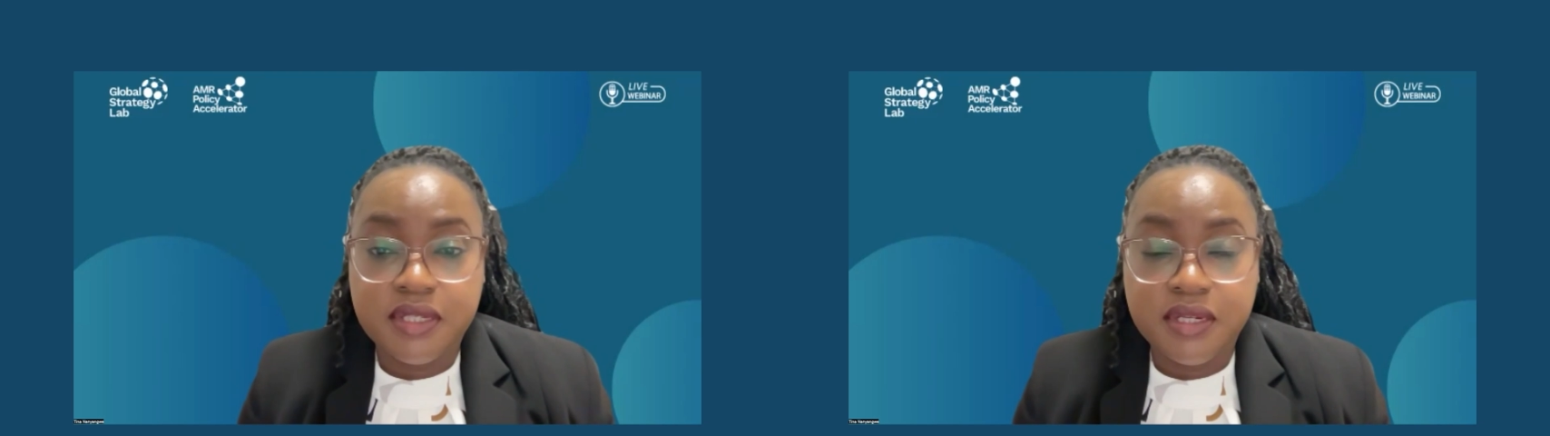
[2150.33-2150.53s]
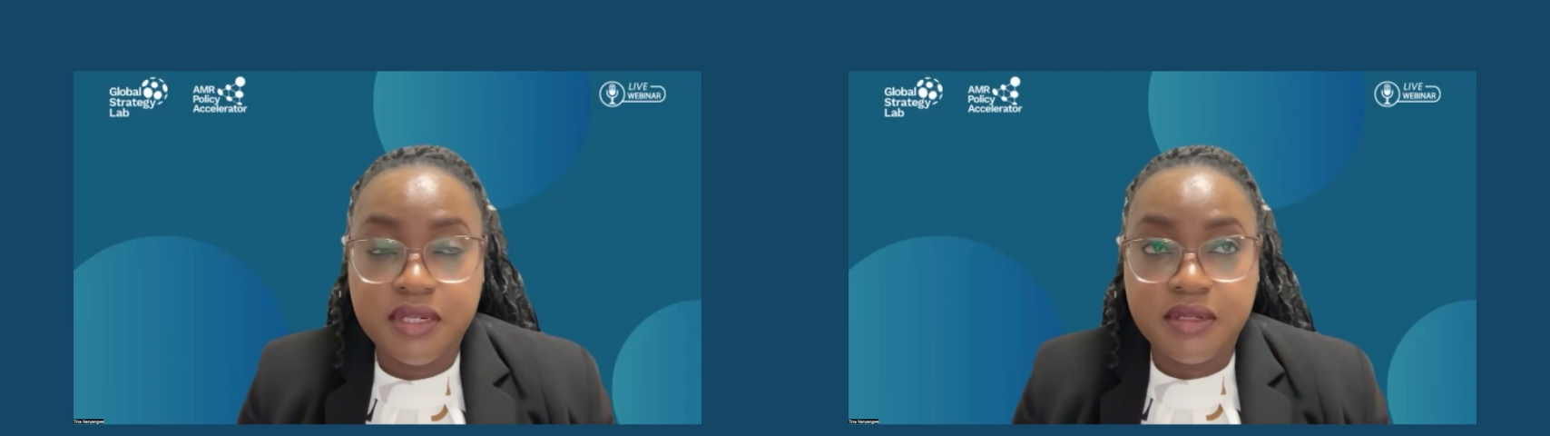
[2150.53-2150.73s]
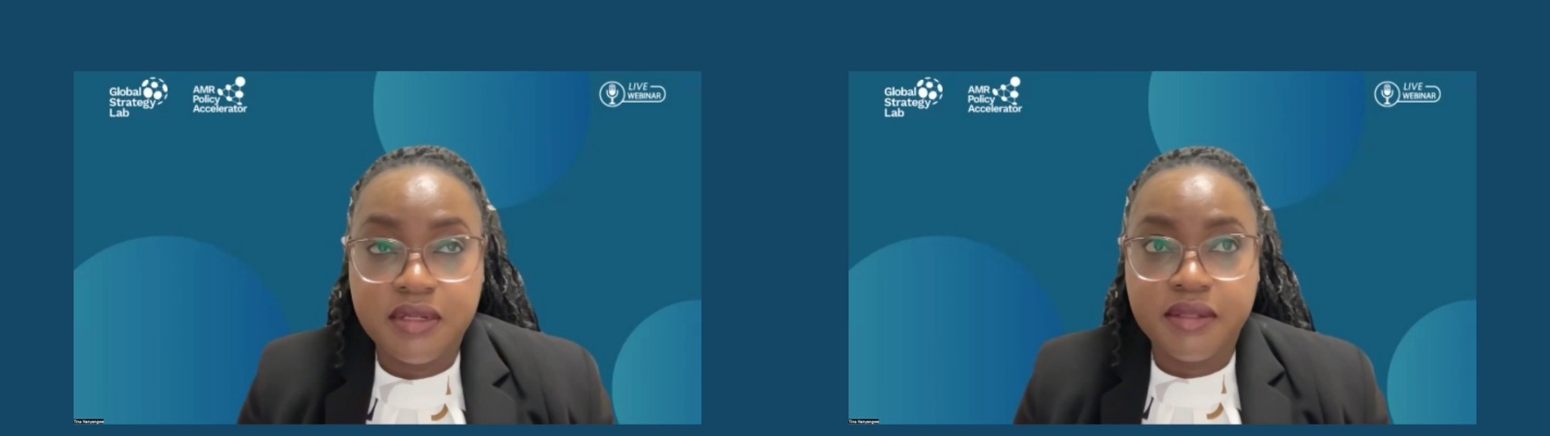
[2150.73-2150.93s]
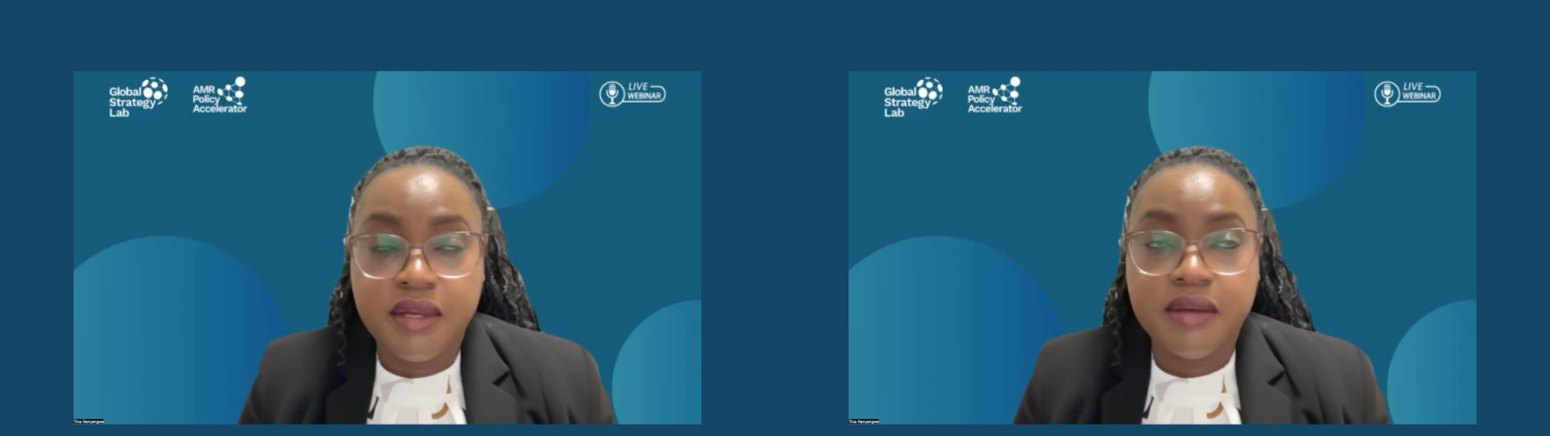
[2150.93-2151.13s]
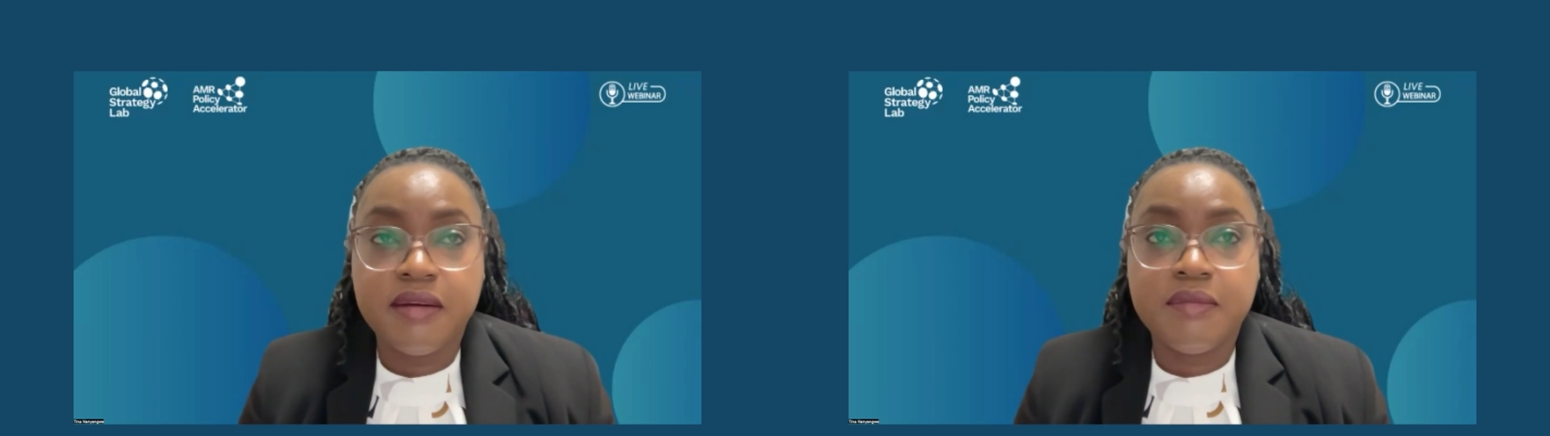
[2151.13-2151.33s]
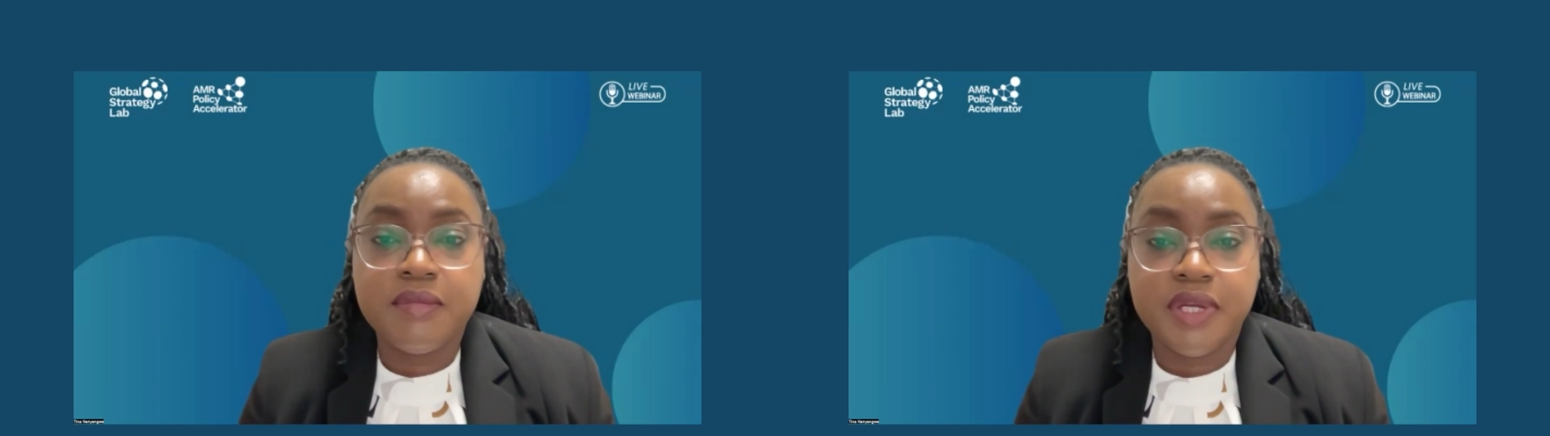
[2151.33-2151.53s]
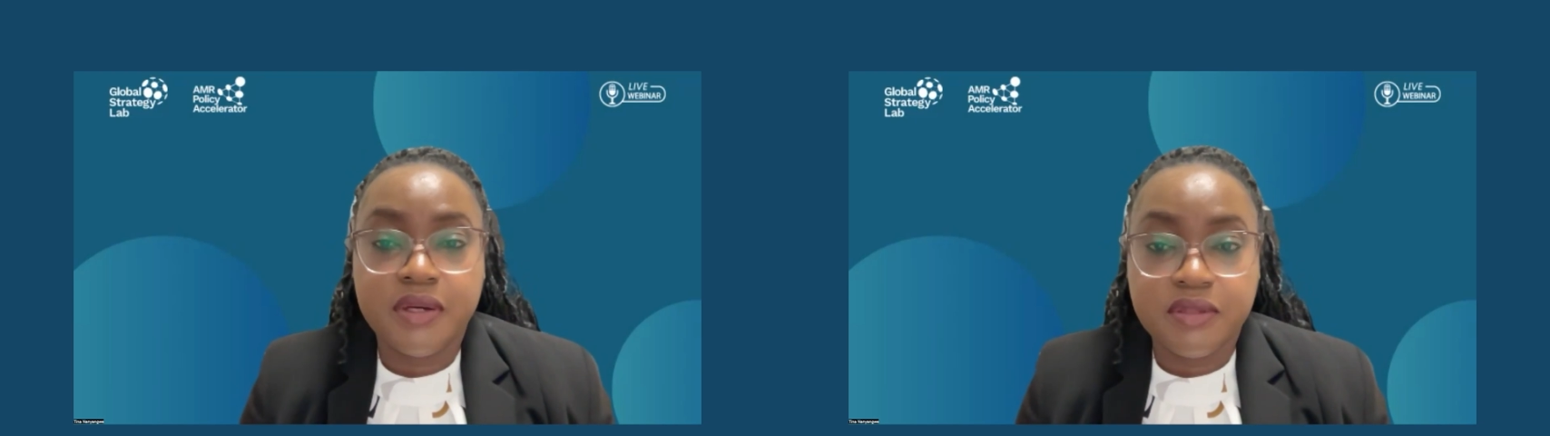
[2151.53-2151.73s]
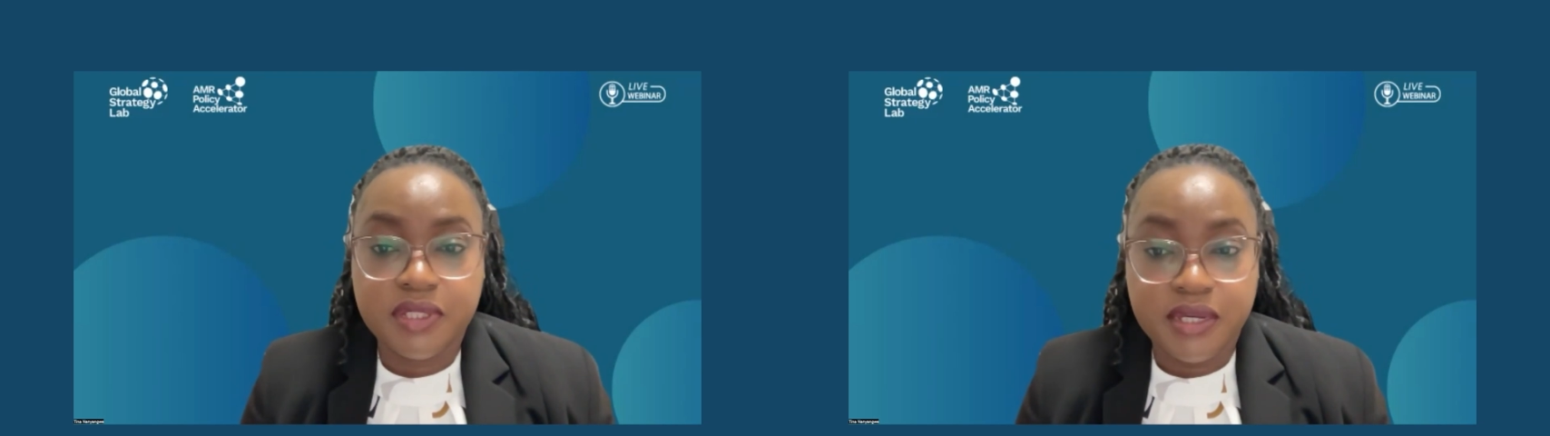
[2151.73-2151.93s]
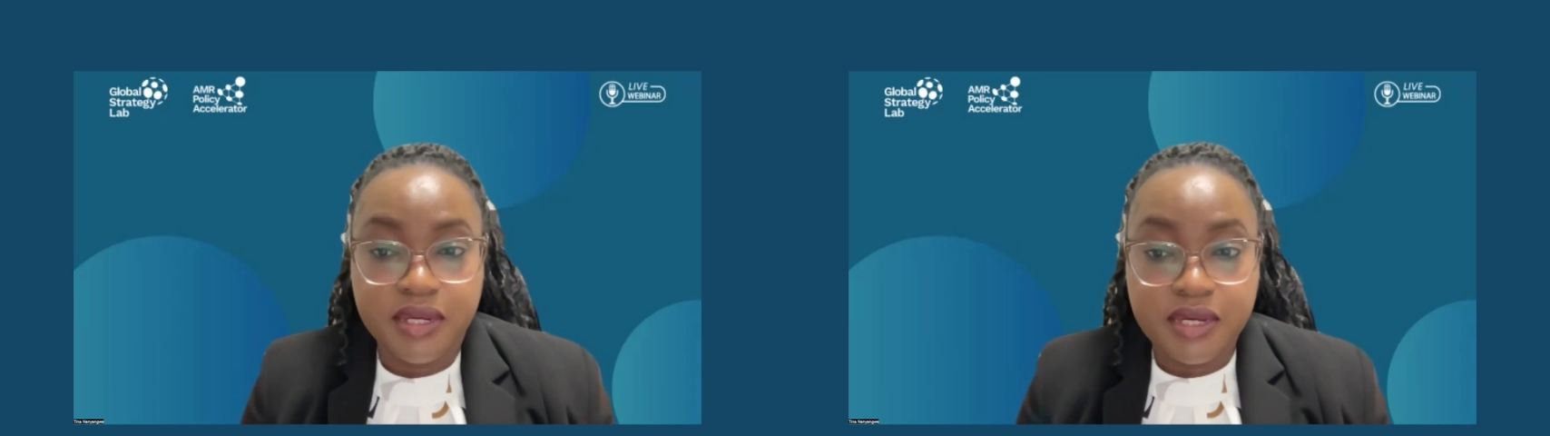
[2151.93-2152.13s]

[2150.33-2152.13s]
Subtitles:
harm healthcare